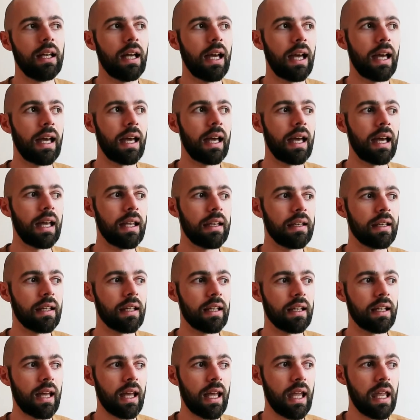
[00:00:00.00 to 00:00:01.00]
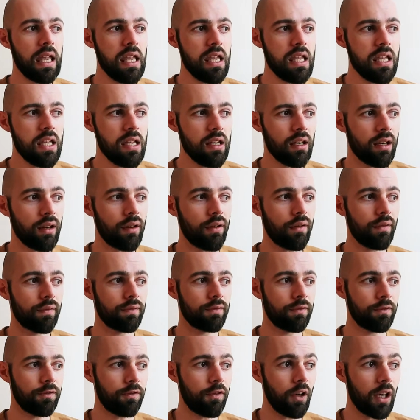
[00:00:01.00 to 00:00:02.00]
and he
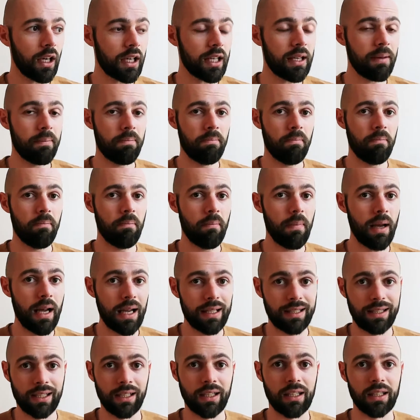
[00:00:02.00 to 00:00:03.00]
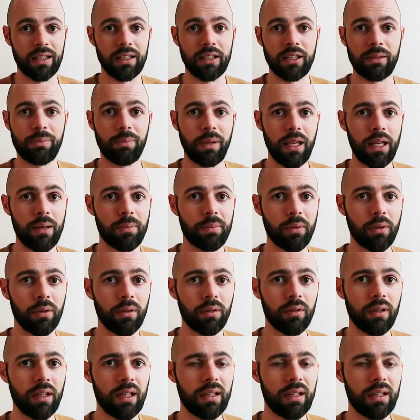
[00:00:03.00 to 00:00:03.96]
fucking massacres people.